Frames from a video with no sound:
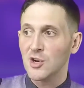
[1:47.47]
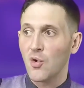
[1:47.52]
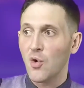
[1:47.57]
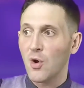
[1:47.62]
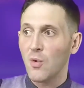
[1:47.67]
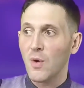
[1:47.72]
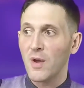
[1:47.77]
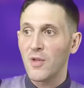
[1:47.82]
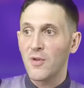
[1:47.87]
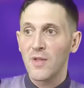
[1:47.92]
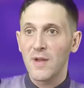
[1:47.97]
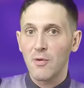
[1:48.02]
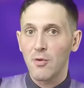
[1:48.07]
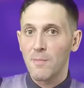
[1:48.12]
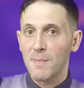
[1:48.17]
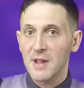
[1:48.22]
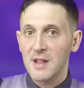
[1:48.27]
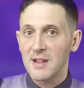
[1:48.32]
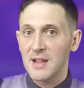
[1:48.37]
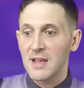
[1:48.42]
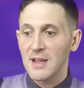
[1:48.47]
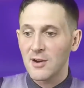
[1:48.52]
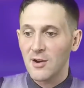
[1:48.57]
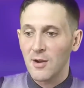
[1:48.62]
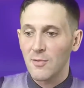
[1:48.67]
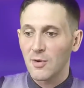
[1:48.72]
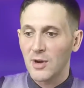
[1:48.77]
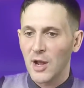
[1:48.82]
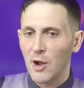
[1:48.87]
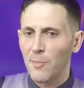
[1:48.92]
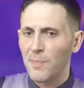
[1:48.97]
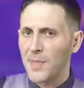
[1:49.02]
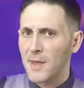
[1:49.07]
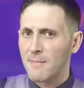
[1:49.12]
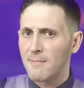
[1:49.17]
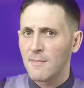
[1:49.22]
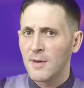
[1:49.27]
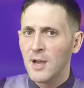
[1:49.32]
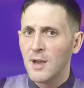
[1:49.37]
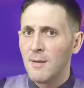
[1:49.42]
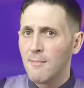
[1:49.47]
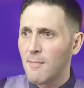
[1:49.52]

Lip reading: or whether they were busy and I would help them